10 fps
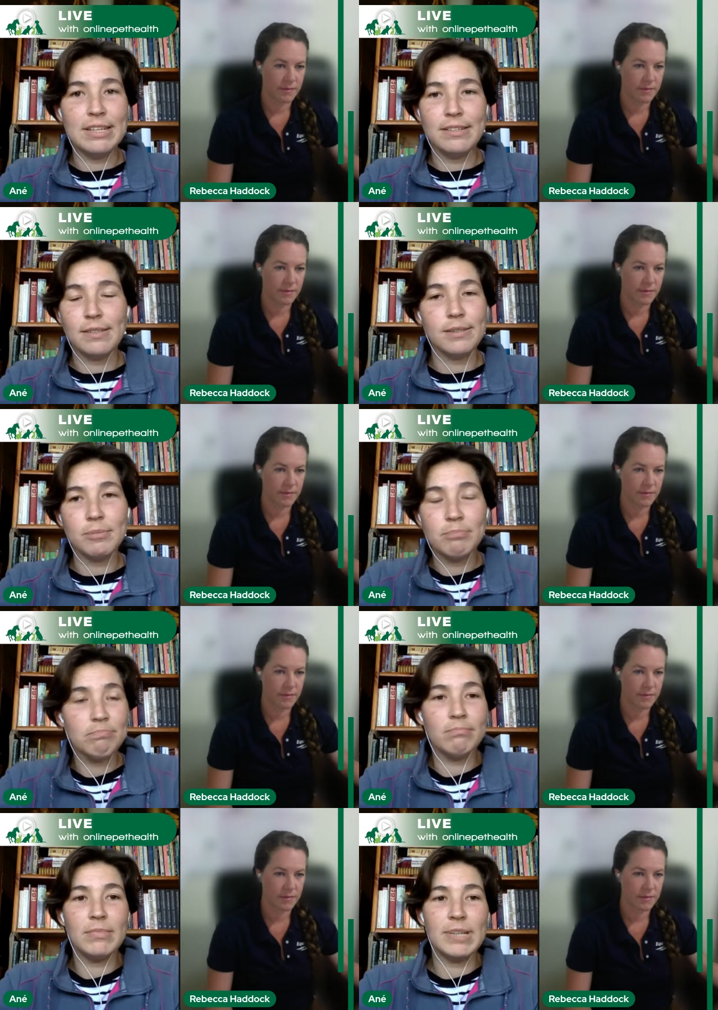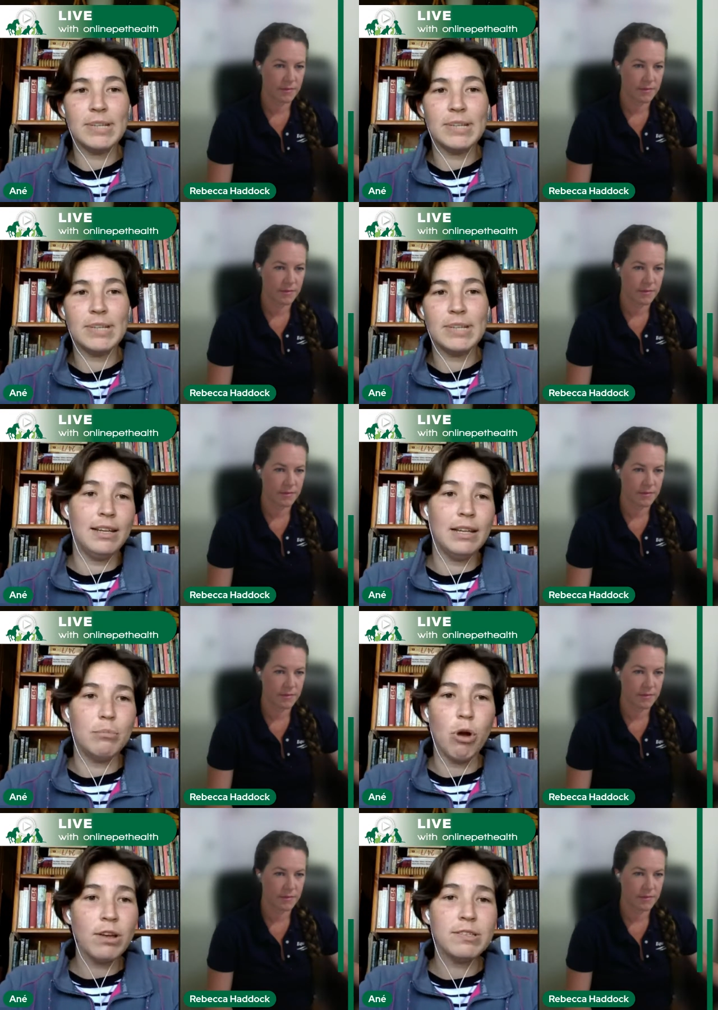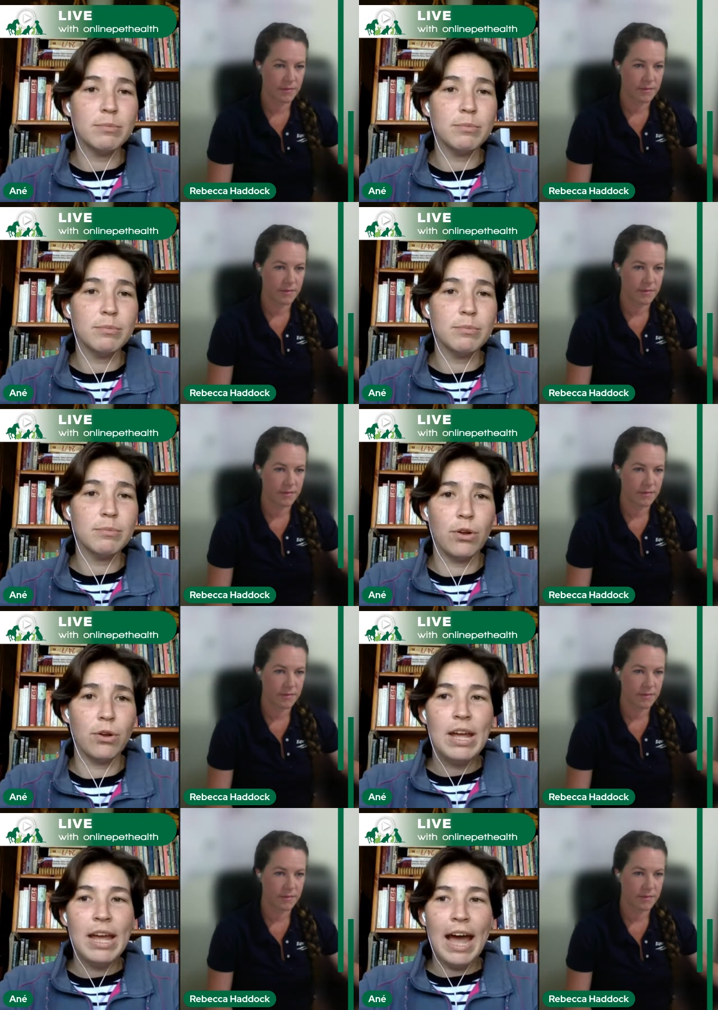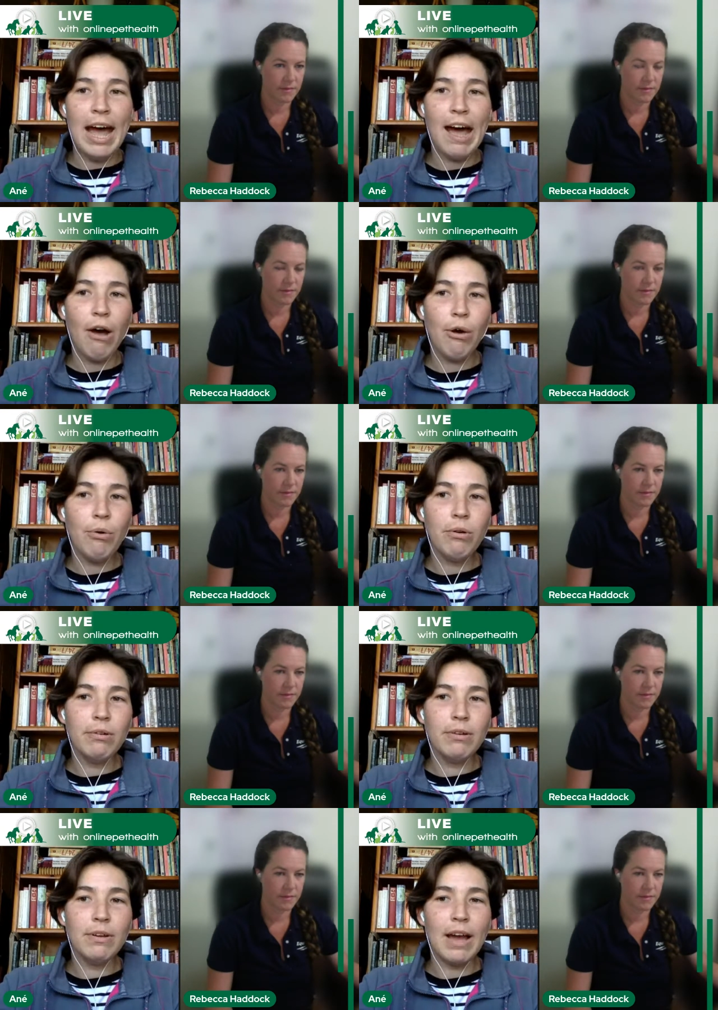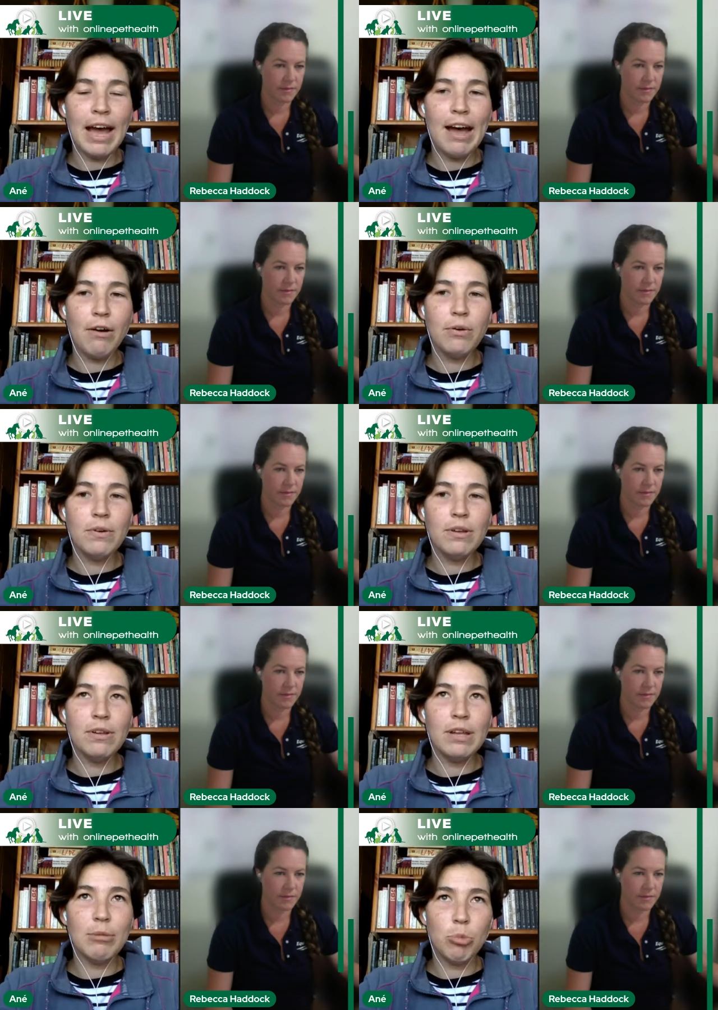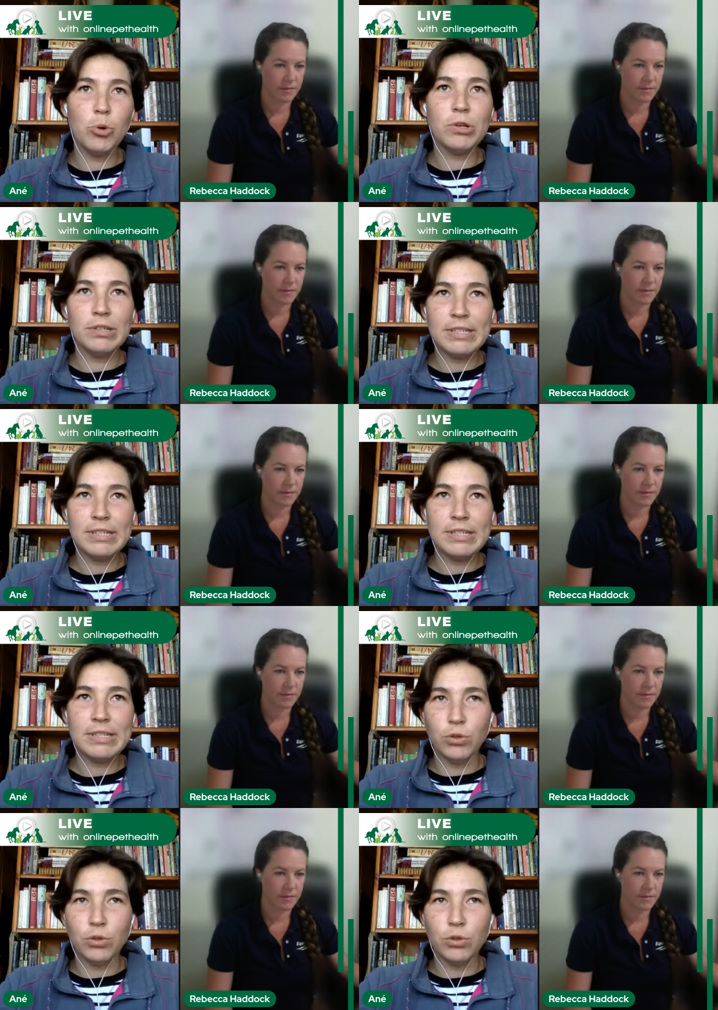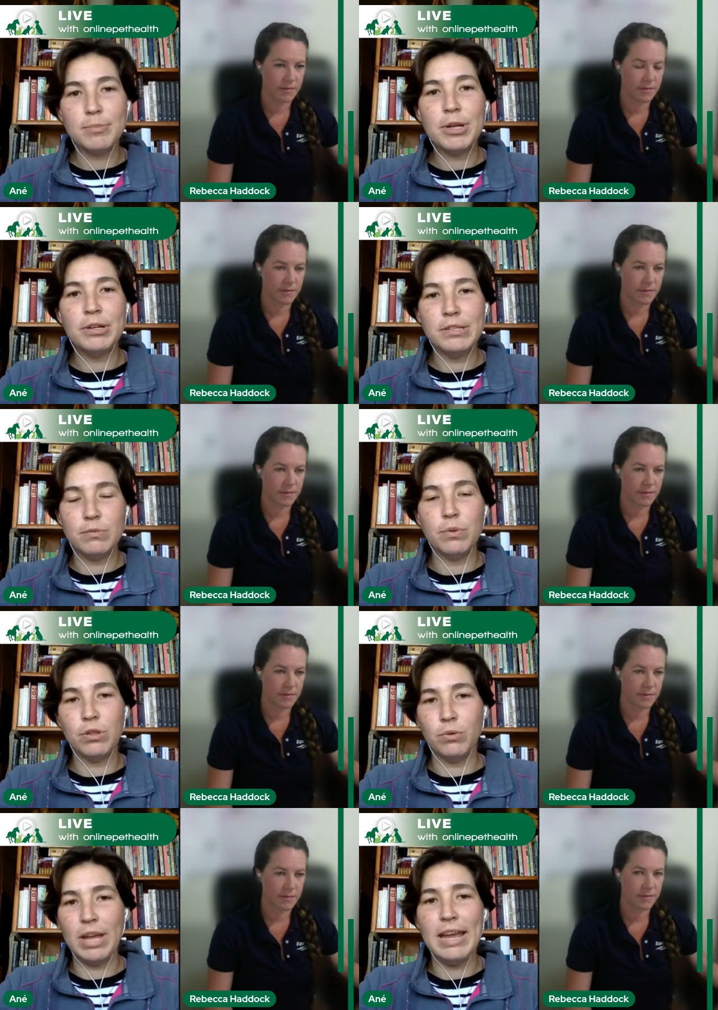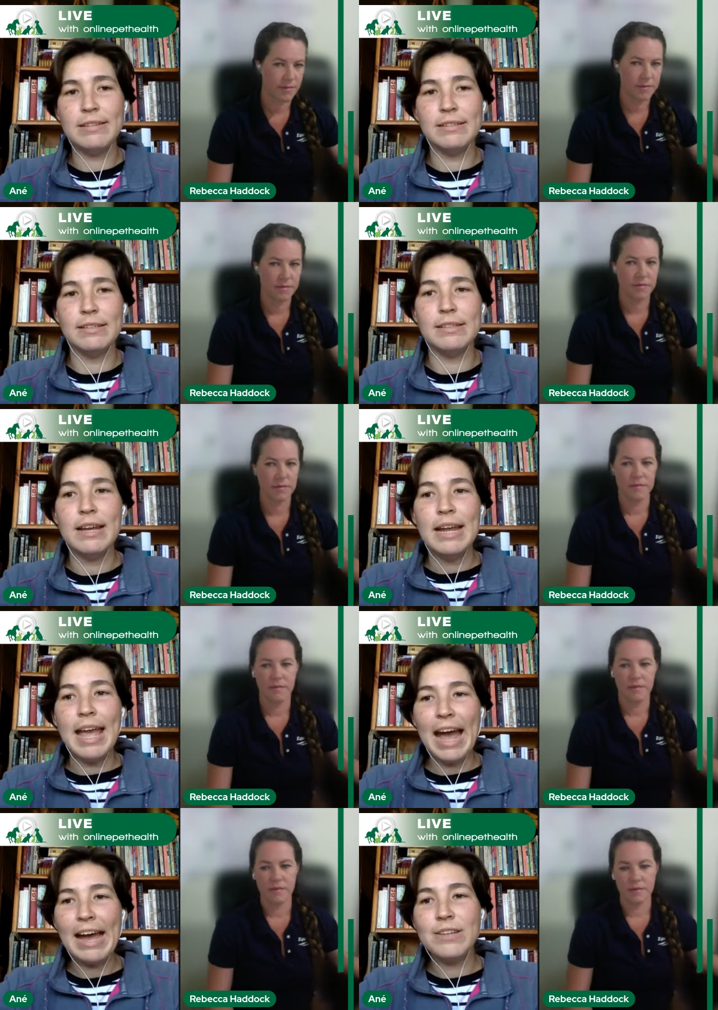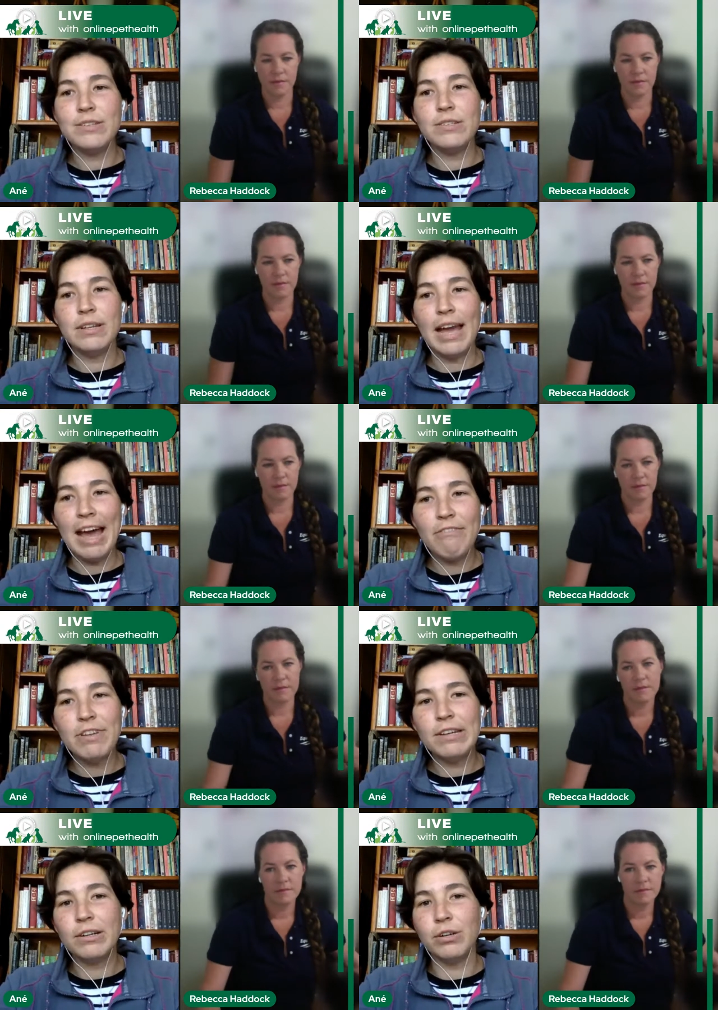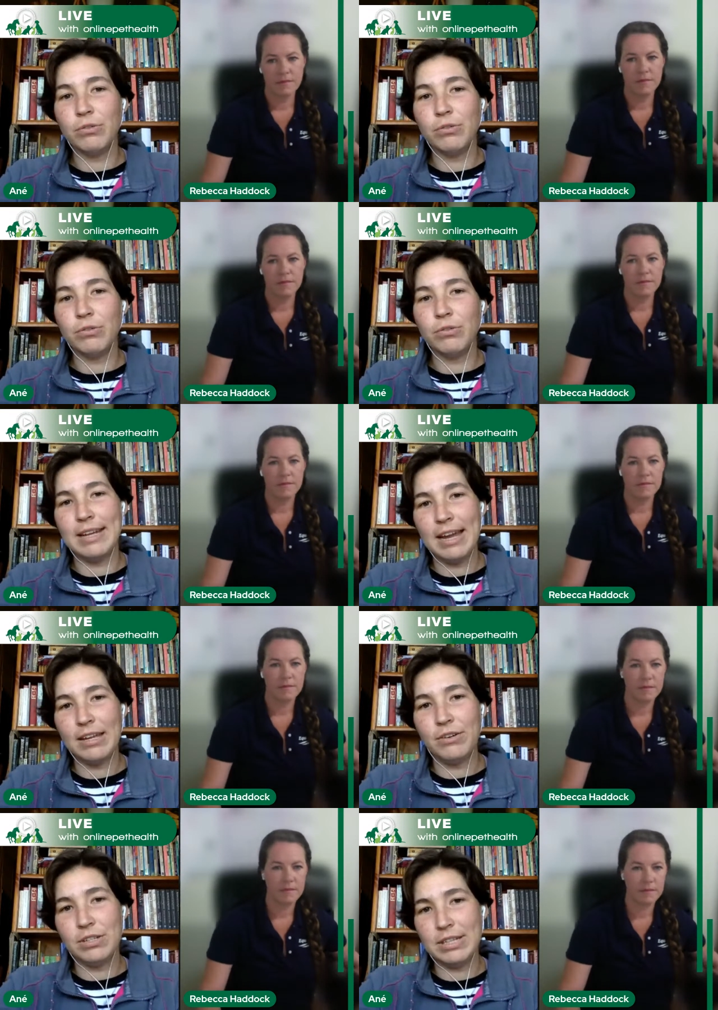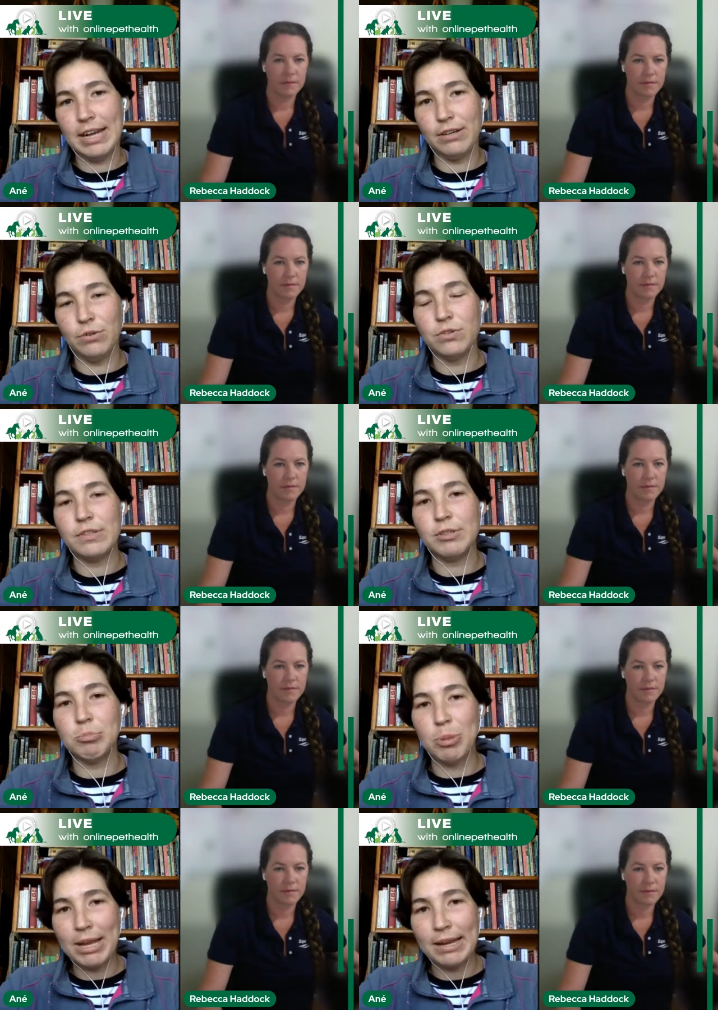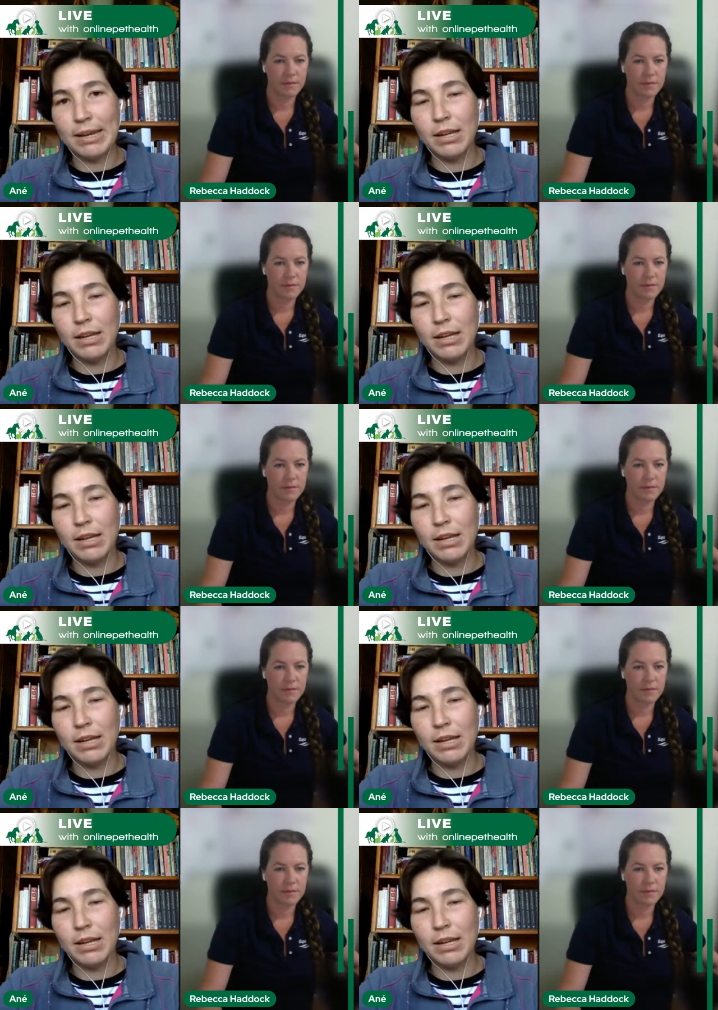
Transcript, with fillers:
Speaker 1: is like nearly impossible so how how important in your experience with your cases has having a correct and accurate diagnosis been